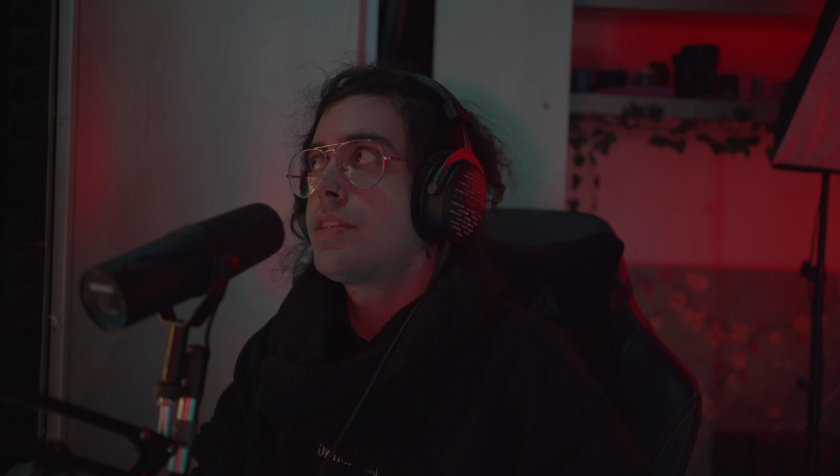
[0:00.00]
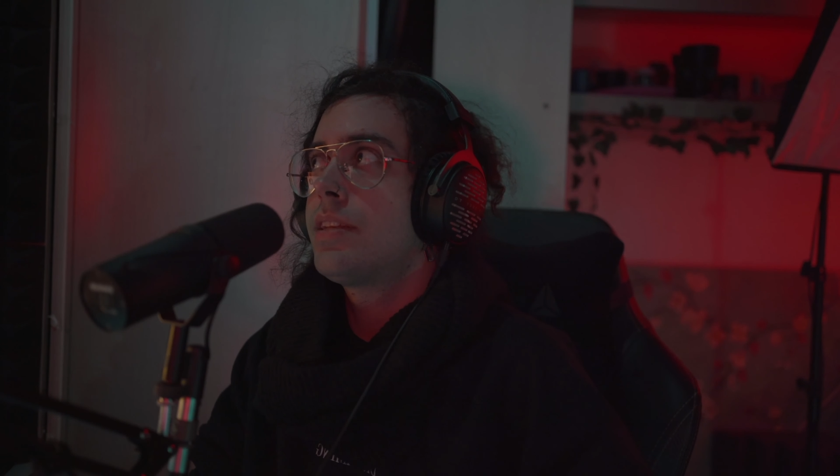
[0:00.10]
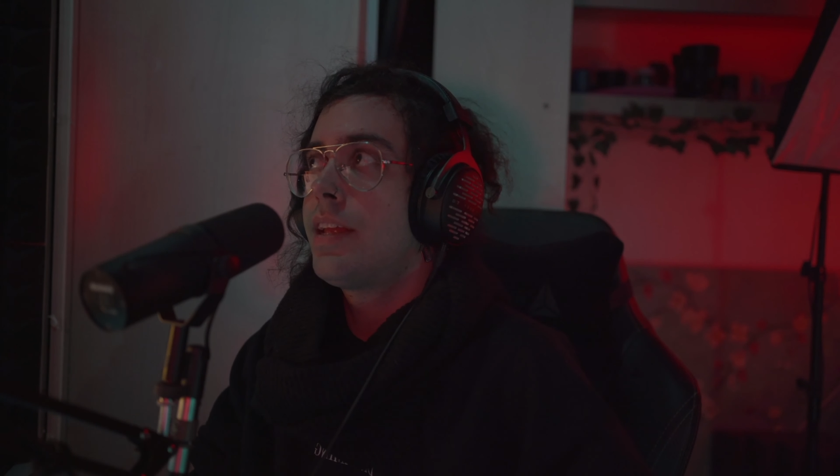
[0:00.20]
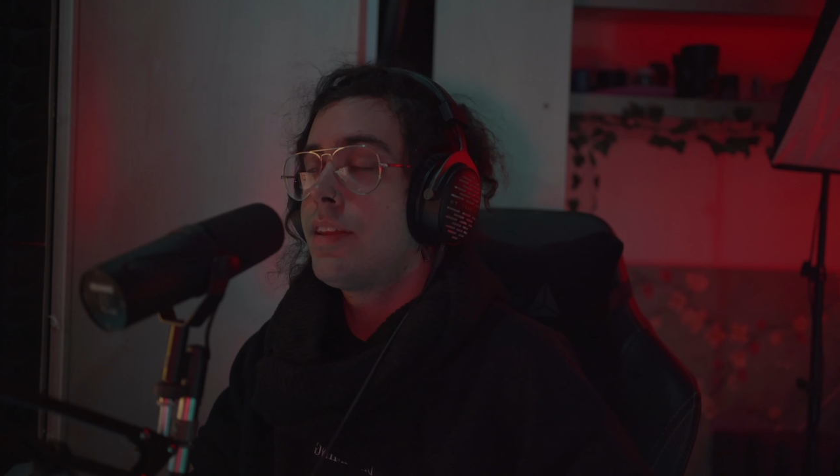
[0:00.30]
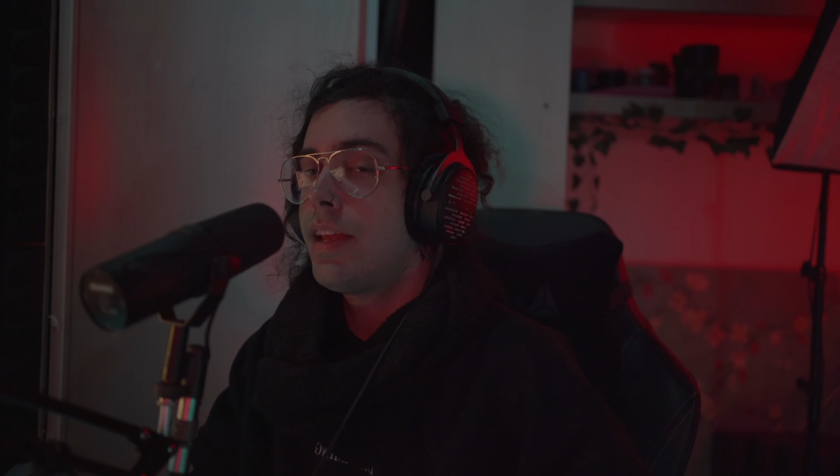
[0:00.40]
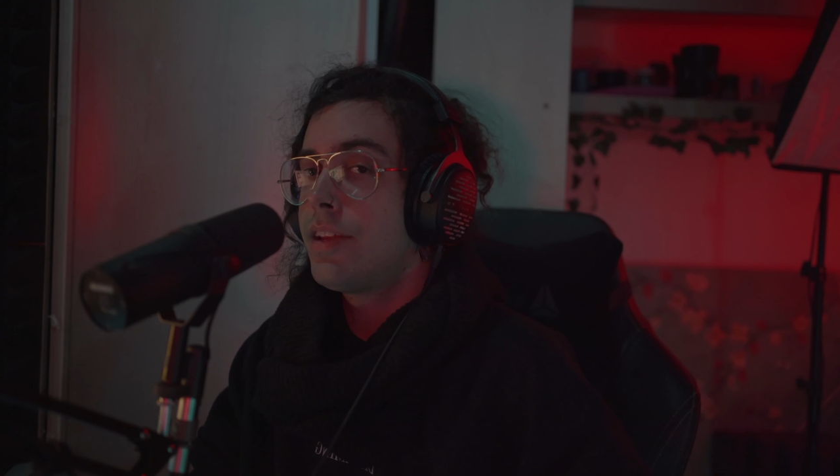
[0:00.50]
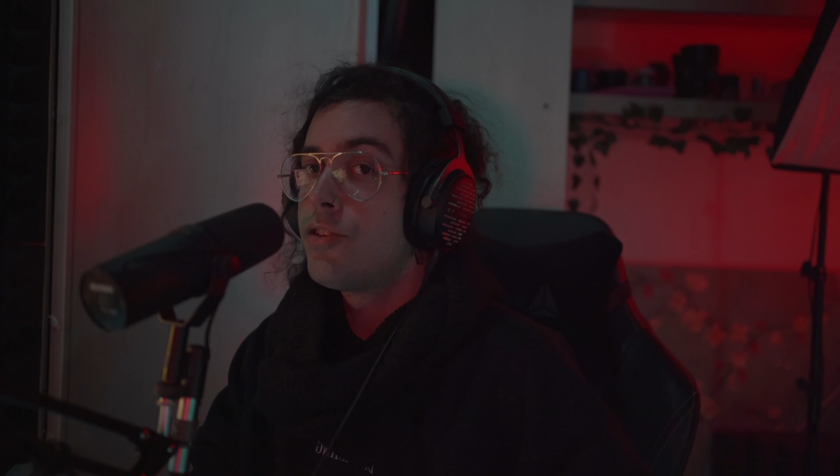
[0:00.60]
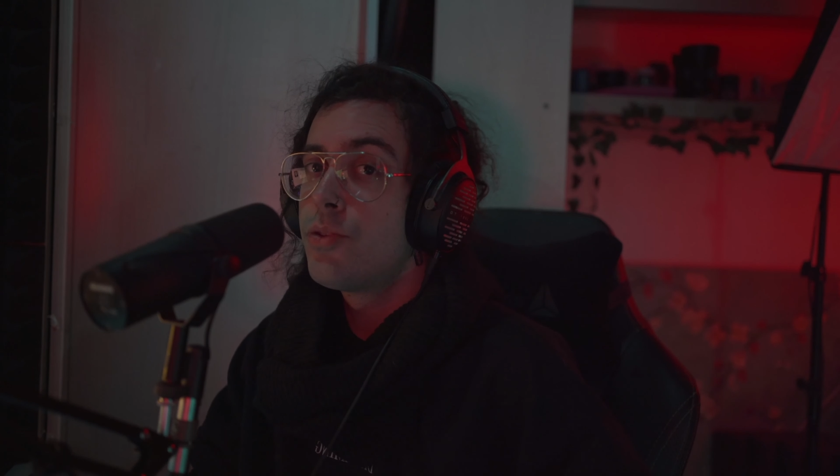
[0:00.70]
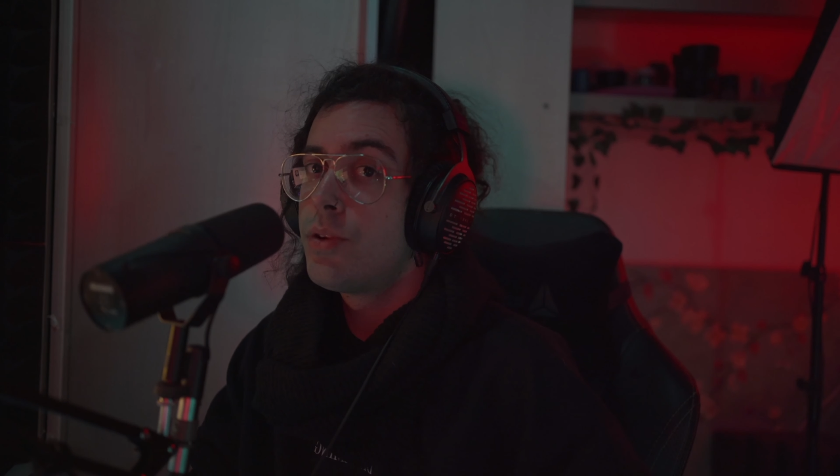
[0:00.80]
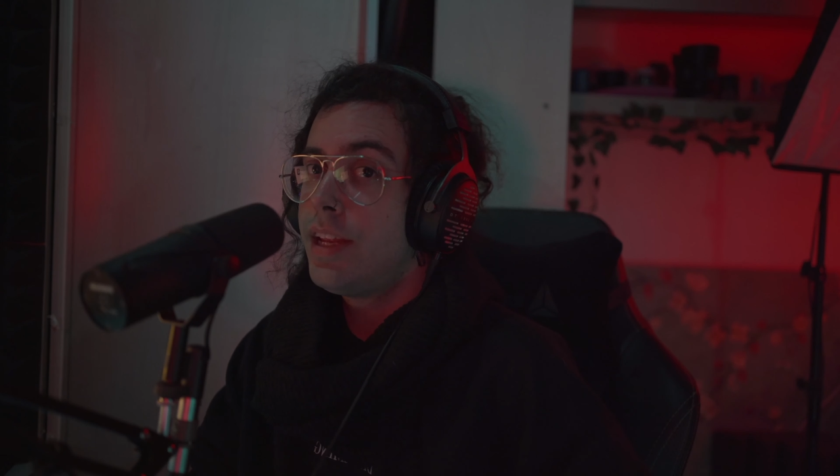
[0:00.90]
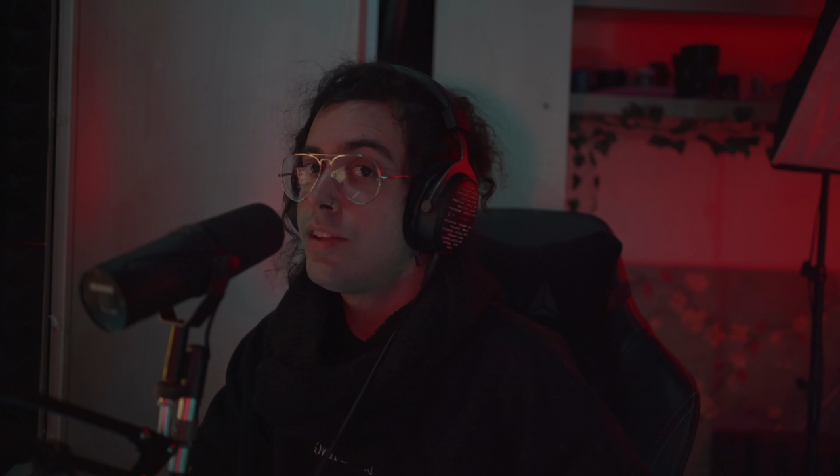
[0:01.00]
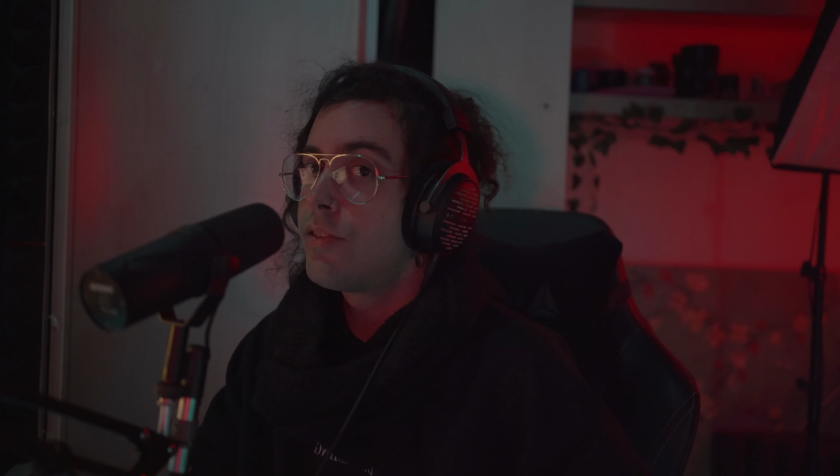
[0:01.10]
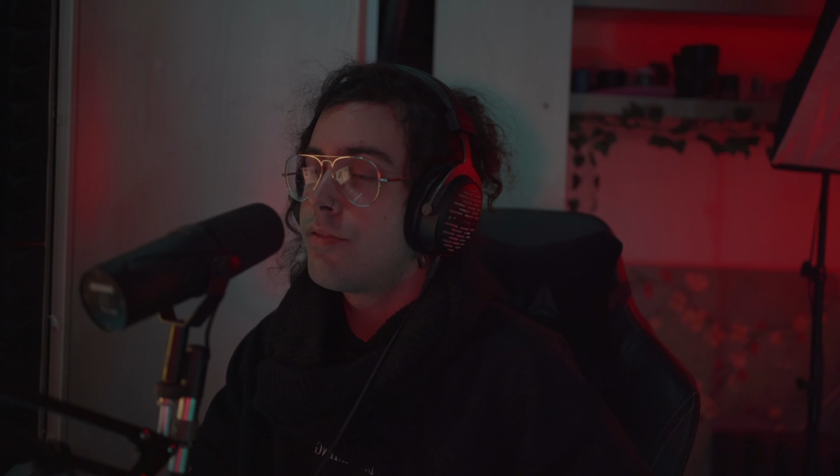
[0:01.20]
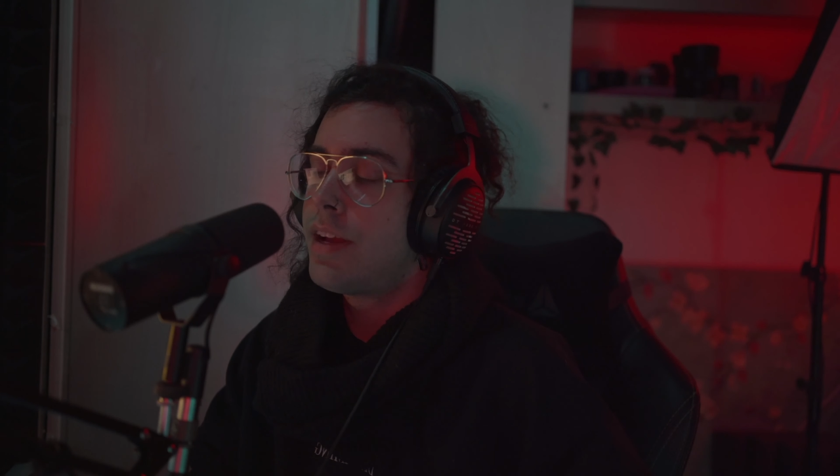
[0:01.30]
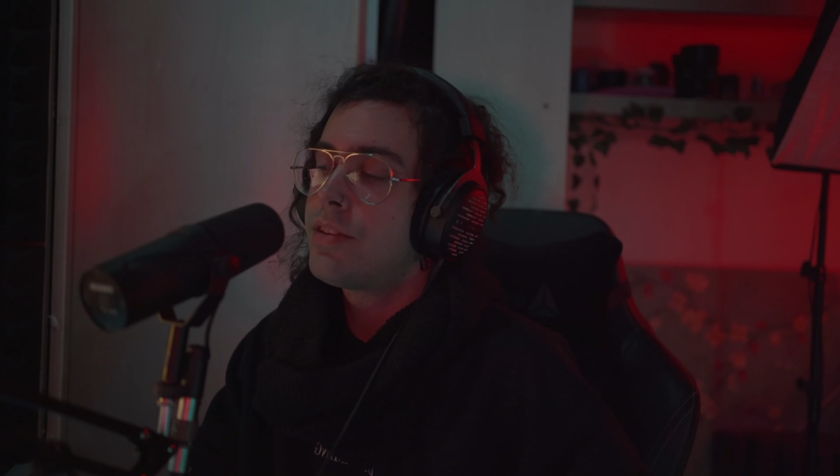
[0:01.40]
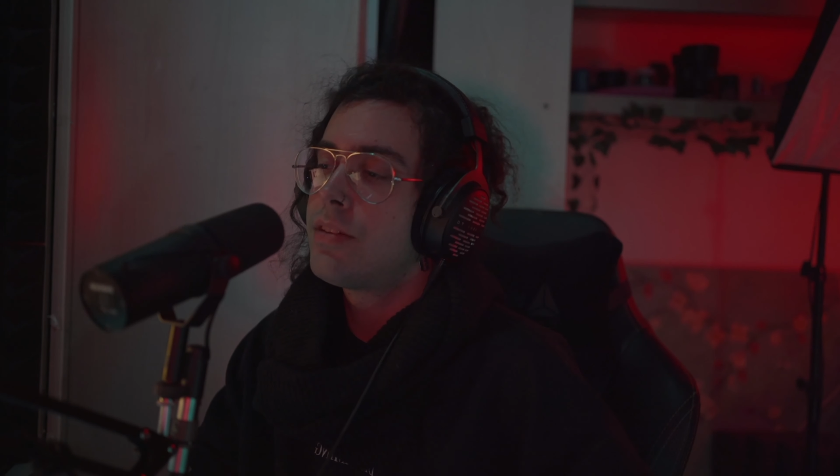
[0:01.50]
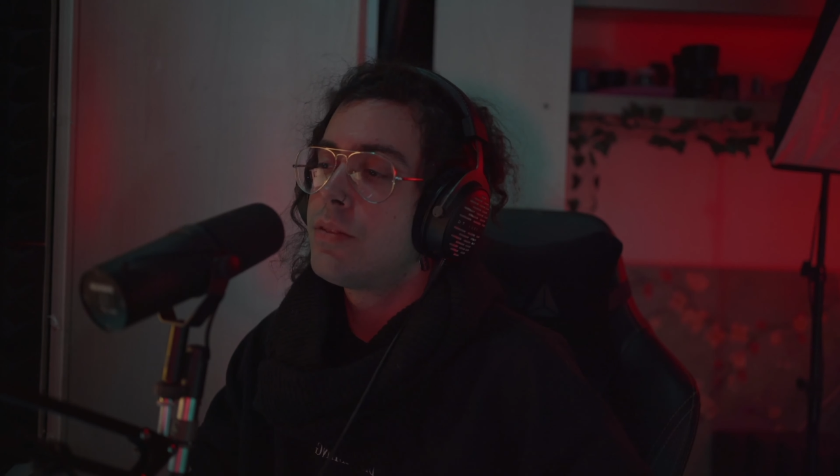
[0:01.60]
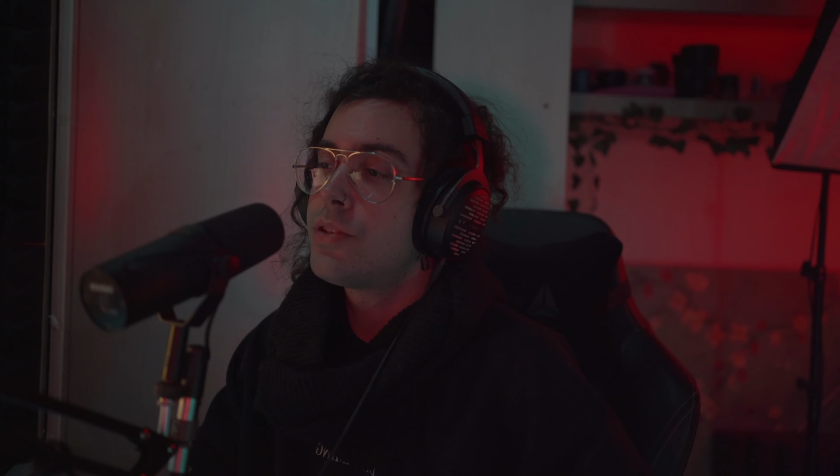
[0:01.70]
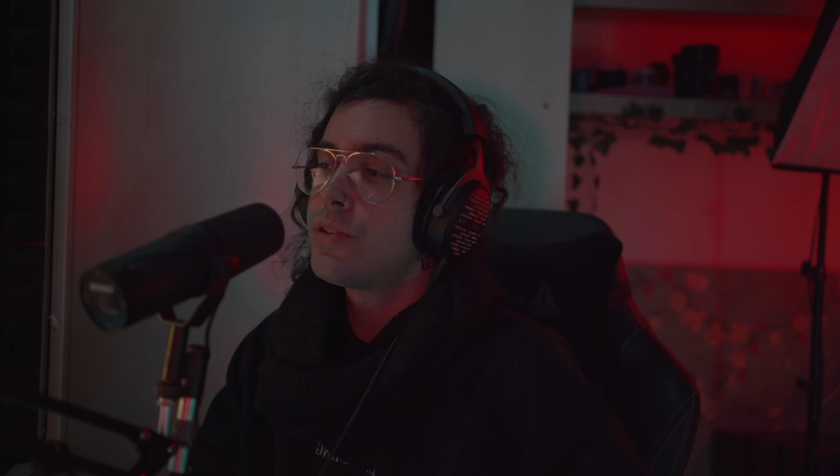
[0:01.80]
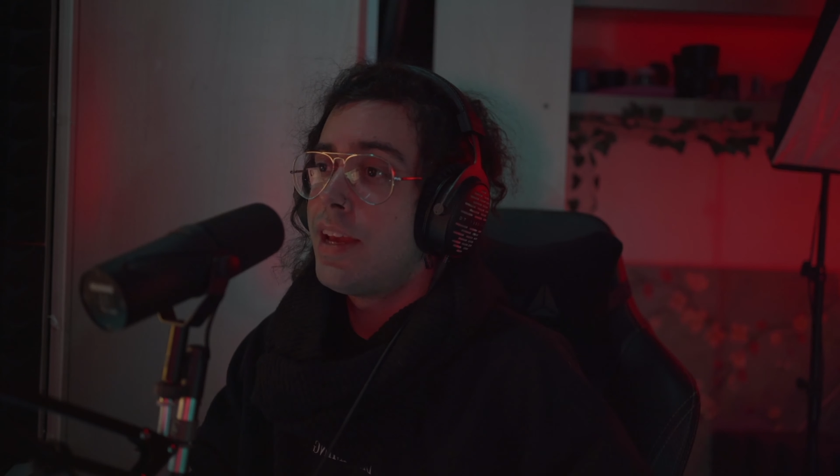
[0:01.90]
and you need to find
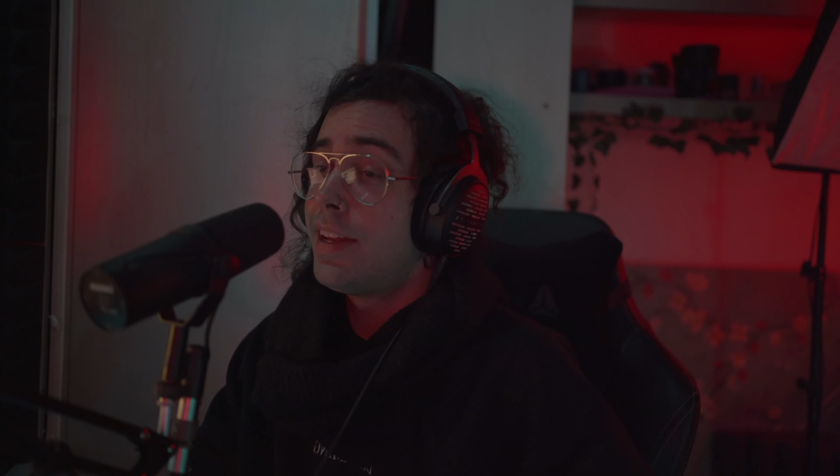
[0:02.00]
solution.